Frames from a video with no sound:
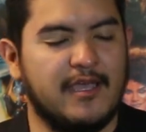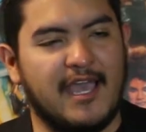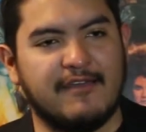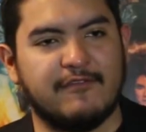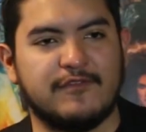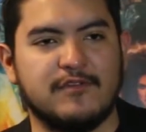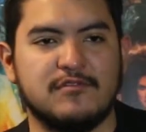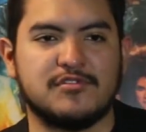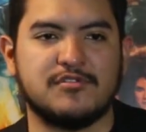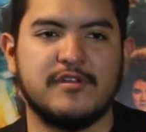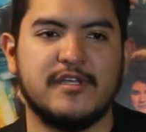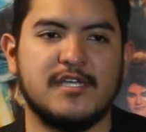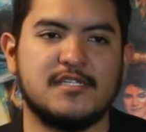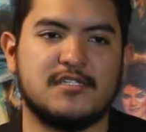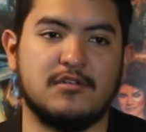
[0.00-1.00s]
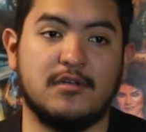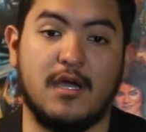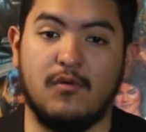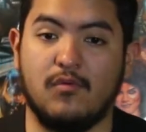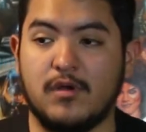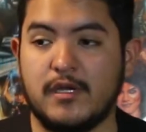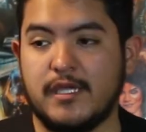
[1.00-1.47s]
have a few drinks, they're
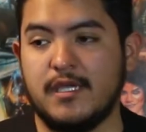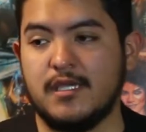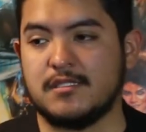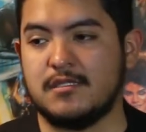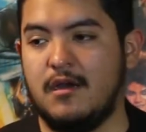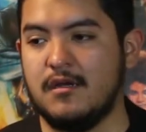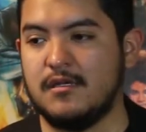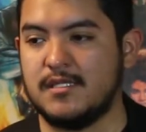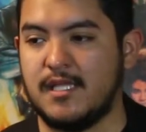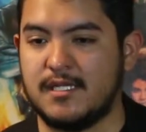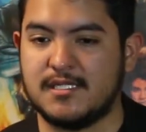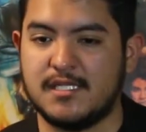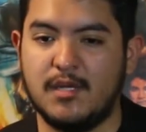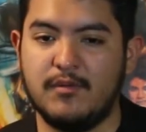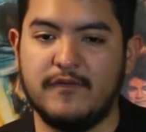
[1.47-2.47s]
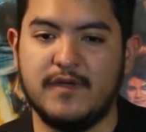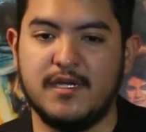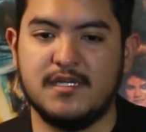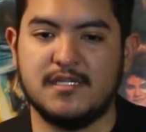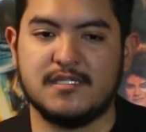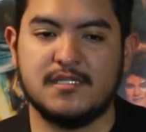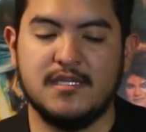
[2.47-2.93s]
not working as hard as like some of
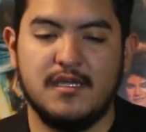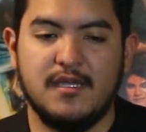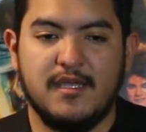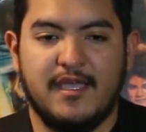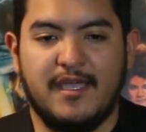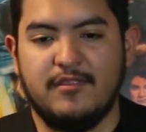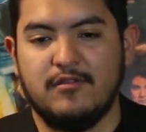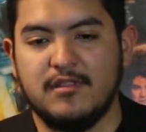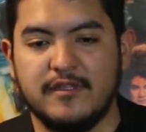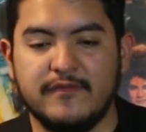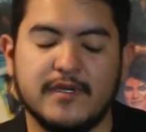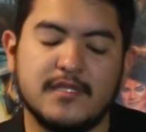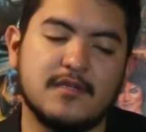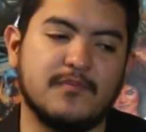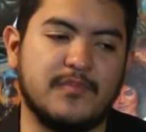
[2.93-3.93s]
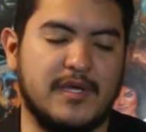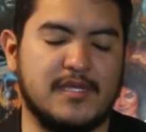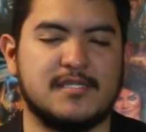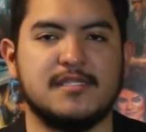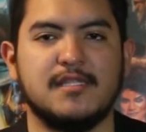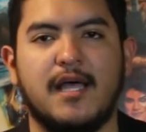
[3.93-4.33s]
us, and they're living their best